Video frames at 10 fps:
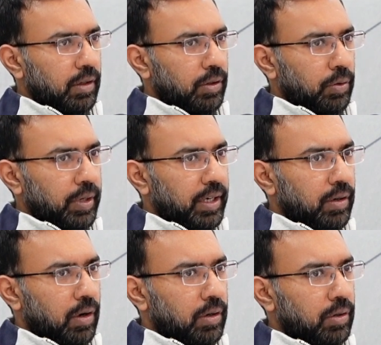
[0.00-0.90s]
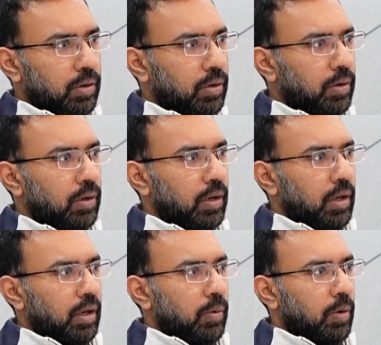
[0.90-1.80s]
you need not know
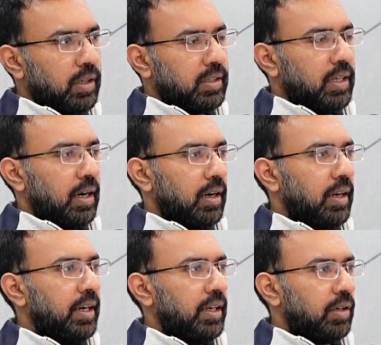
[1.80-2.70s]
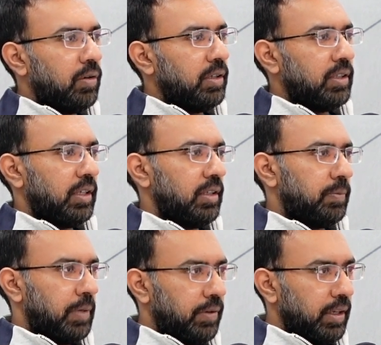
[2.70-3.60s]
what is the underlying technology that is
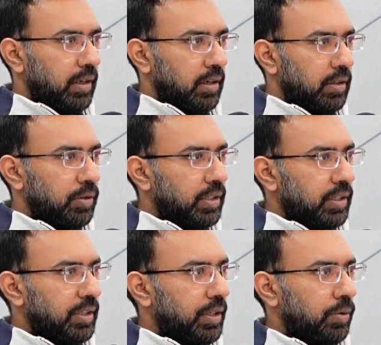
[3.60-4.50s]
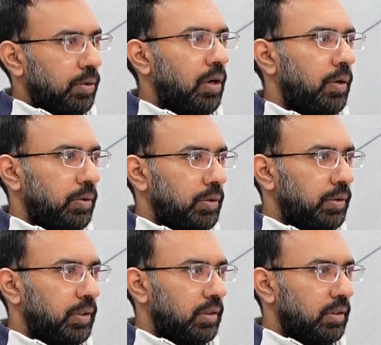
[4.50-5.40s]
powering it. You just need to know how to
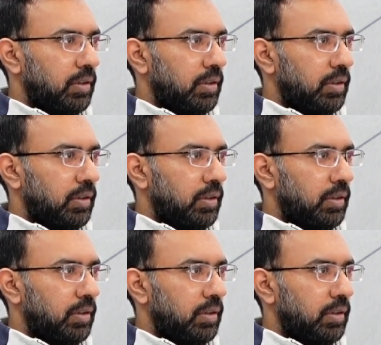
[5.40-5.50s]
use it.